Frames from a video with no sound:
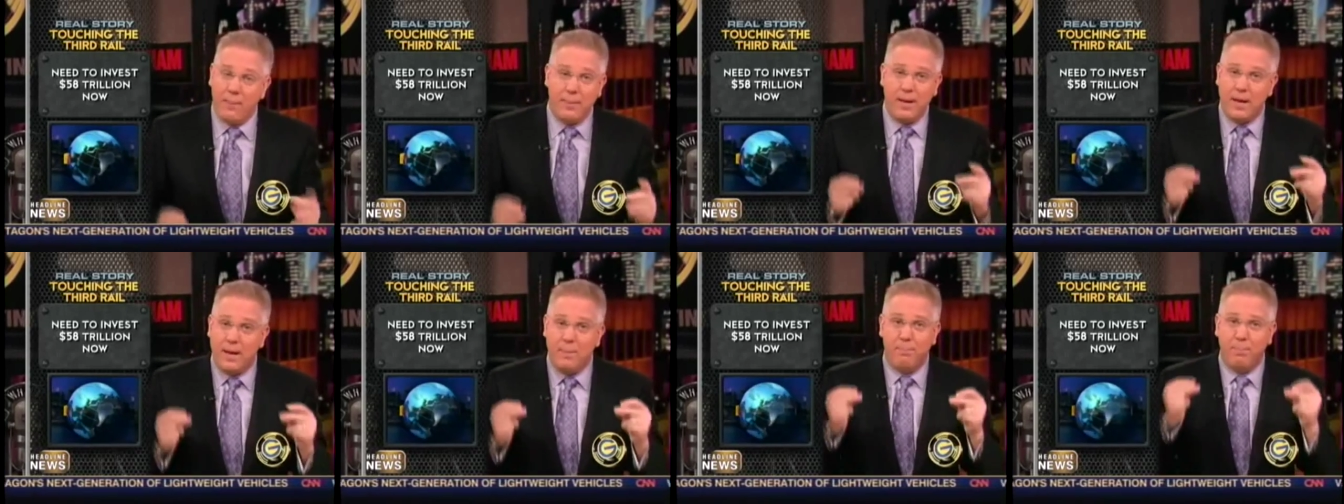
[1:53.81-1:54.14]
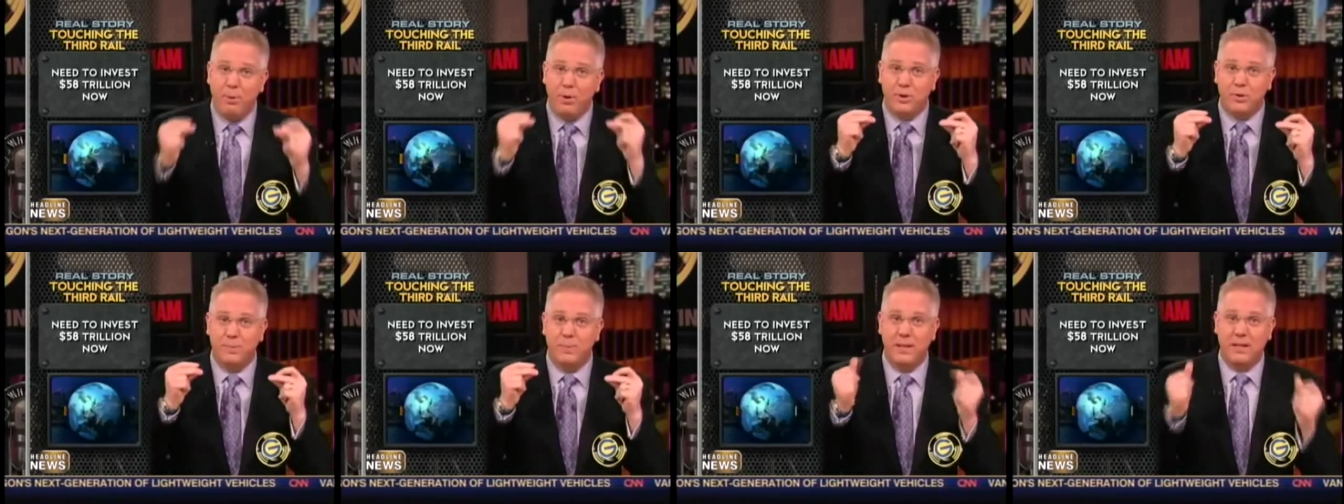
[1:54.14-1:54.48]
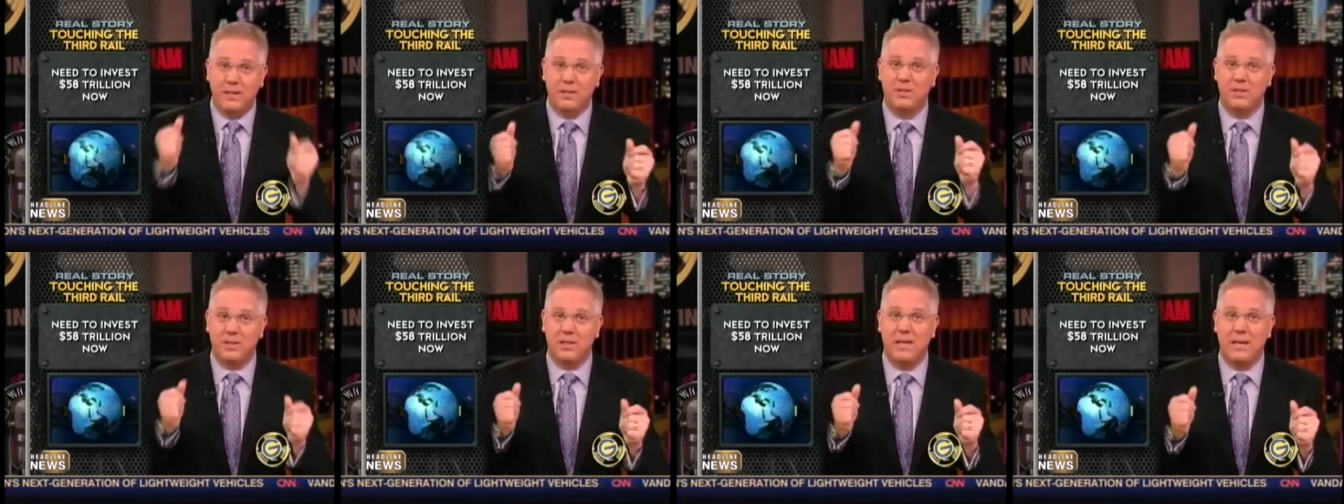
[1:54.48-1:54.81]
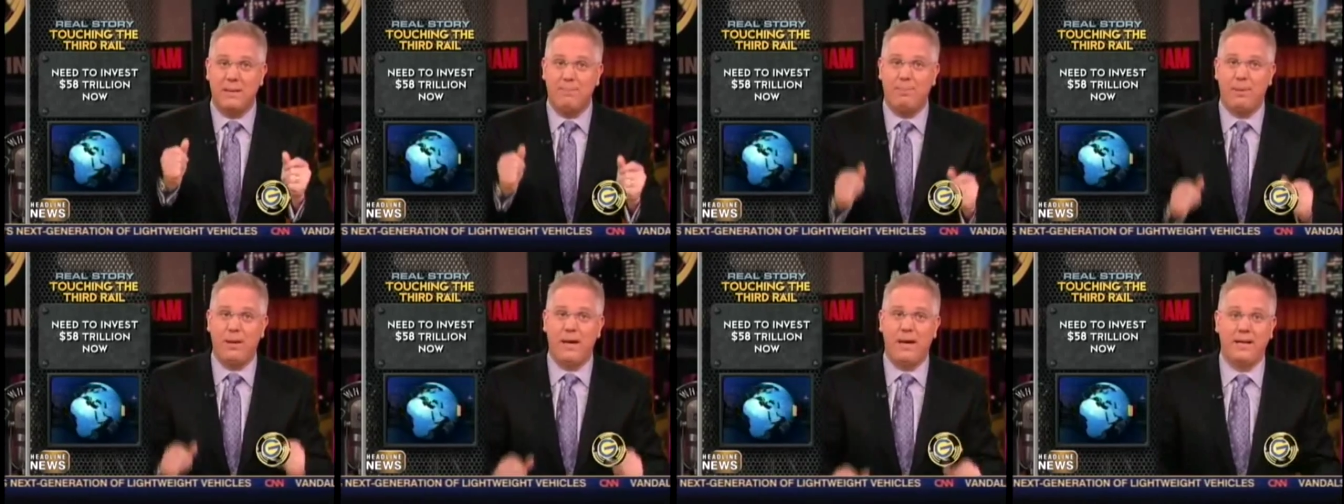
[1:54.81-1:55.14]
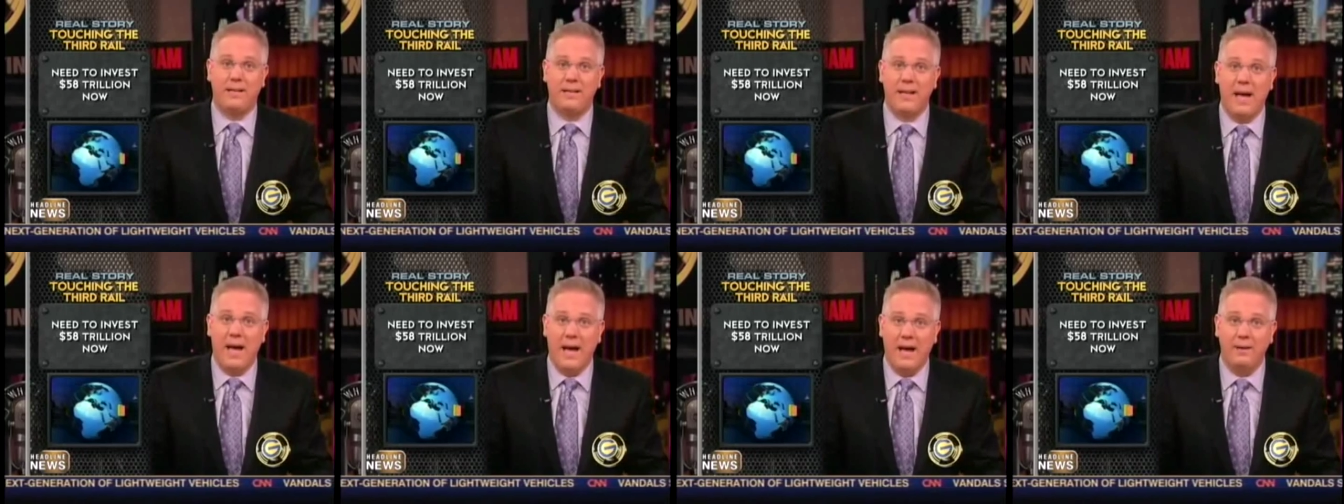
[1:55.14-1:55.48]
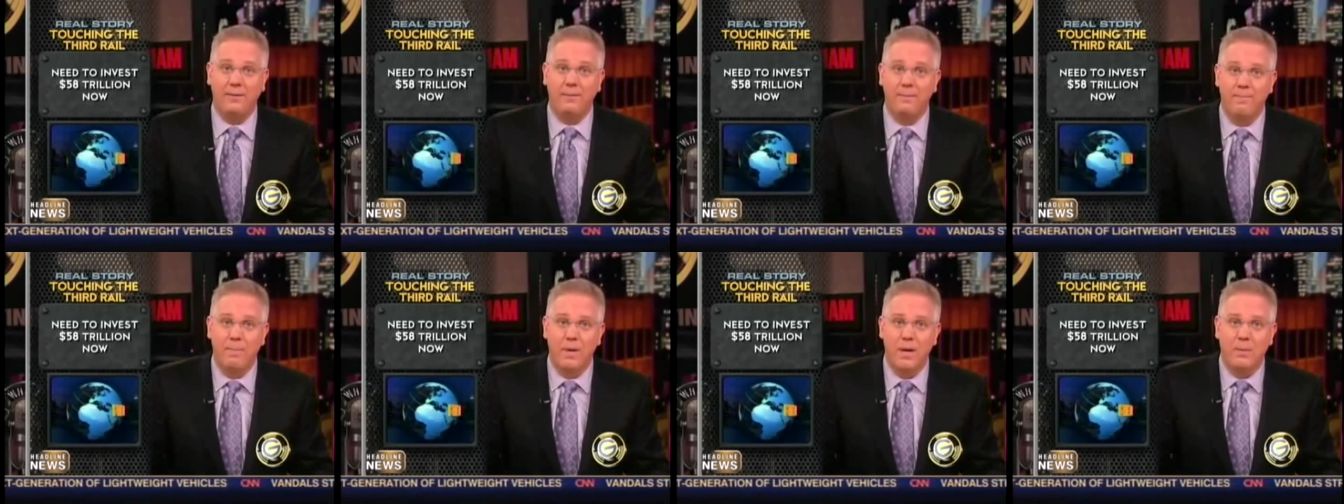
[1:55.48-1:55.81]
I mean, it puts me to sleep like
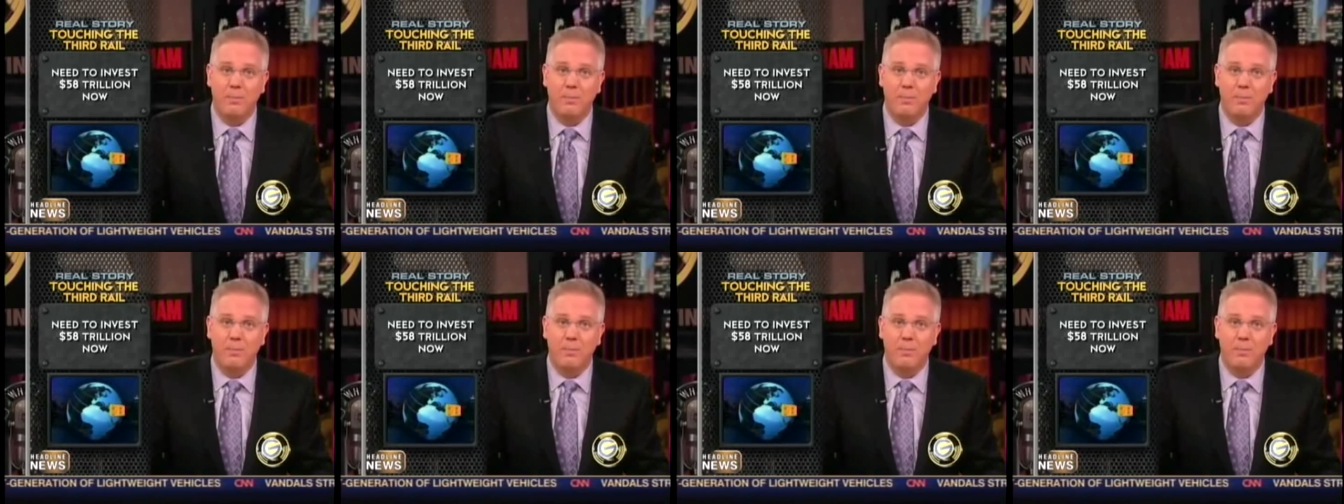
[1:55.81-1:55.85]
that.